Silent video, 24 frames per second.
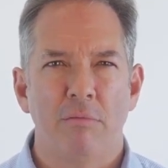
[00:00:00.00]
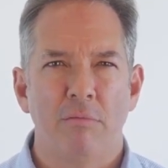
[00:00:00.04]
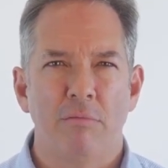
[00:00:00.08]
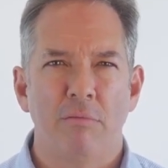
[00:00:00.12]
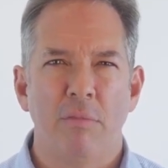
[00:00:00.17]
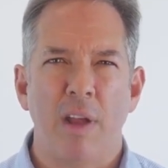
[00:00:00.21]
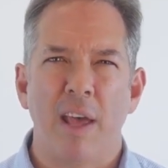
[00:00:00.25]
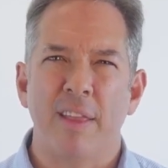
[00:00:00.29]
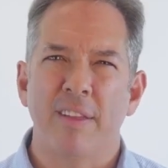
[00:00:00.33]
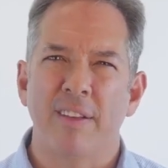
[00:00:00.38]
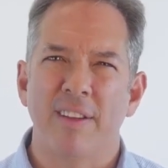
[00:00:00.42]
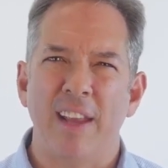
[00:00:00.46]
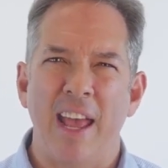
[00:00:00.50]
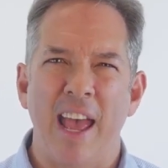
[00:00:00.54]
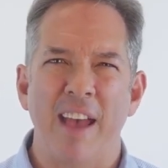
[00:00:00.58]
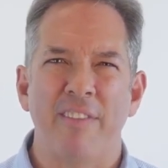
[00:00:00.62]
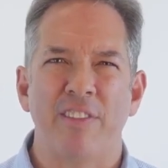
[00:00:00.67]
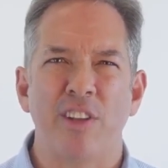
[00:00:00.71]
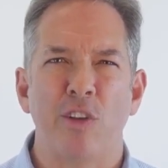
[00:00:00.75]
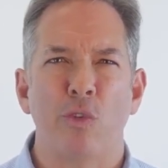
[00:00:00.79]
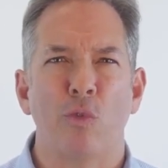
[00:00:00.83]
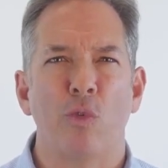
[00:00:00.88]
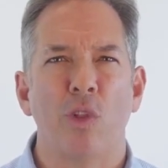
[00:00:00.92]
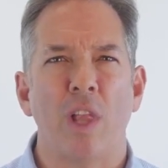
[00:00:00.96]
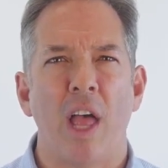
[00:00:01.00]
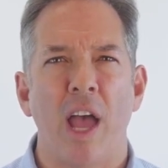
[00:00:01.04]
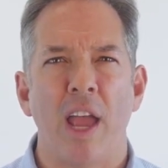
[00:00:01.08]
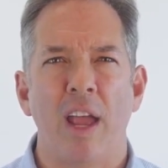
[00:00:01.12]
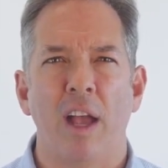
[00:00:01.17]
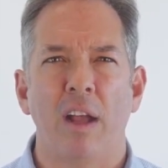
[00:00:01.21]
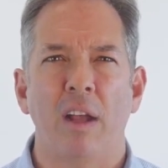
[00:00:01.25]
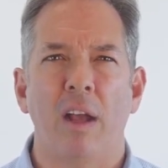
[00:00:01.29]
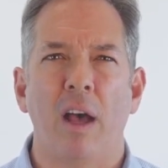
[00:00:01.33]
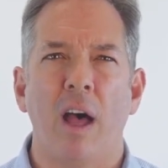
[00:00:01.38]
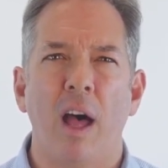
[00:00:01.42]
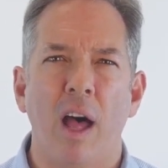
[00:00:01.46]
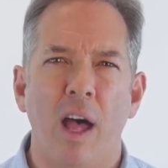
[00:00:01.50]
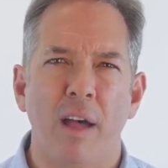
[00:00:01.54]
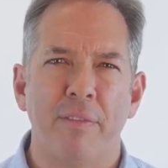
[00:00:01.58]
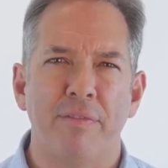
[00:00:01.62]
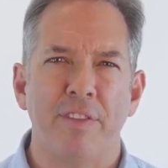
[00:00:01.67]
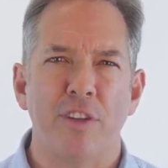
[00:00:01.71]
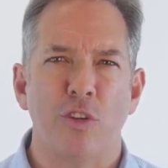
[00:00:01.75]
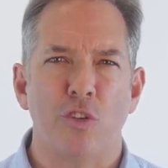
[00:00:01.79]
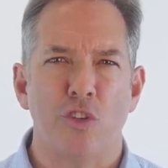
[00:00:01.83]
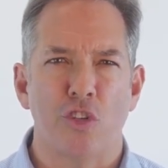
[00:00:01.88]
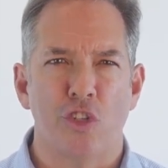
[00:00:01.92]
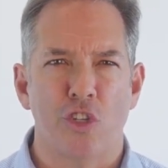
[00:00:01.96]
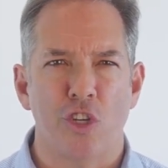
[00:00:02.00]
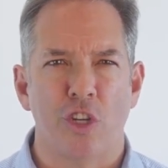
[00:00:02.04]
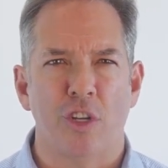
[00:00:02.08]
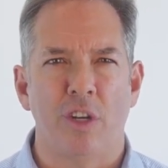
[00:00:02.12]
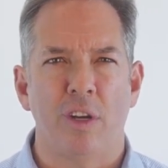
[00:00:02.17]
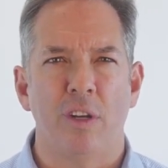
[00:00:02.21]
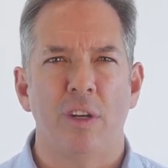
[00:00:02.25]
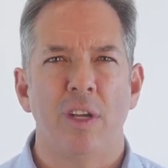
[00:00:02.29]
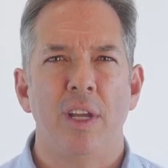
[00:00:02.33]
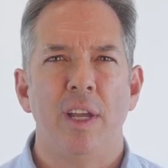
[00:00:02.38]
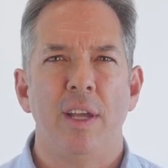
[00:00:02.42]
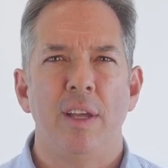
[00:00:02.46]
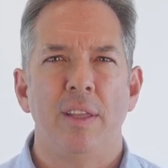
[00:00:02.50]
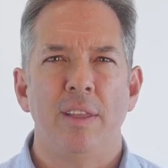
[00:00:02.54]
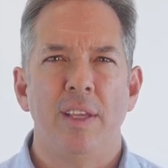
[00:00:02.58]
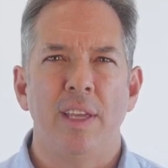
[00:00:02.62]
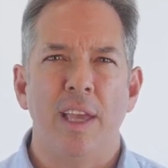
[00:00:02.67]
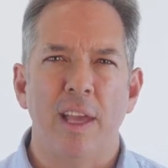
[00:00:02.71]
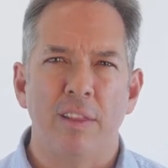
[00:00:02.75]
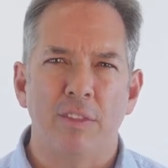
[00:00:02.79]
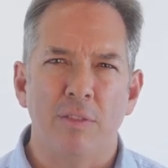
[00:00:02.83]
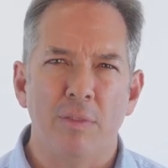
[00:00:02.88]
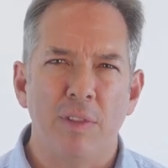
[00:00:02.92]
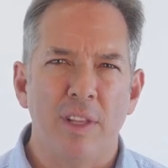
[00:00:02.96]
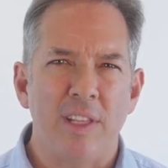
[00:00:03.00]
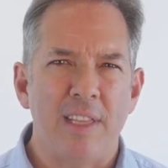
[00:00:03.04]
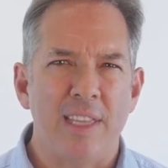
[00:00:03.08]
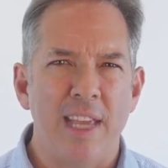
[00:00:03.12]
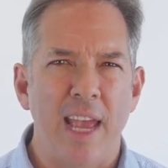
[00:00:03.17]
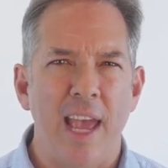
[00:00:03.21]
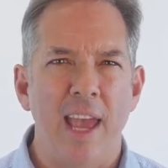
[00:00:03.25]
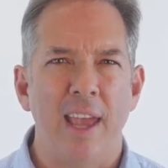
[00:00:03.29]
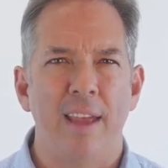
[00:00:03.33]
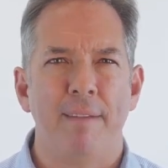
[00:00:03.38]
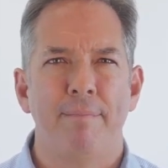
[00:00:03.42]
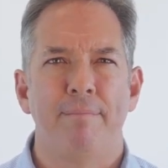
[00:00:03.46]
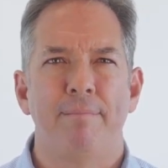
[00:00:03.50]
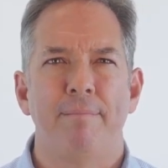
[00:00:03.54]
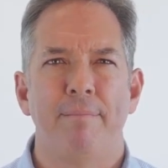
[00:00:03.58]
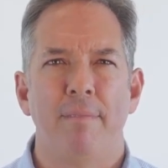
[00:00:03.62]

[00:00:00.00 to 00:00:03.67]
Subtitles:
rather than having to rely on coffee or sugar to get through the day?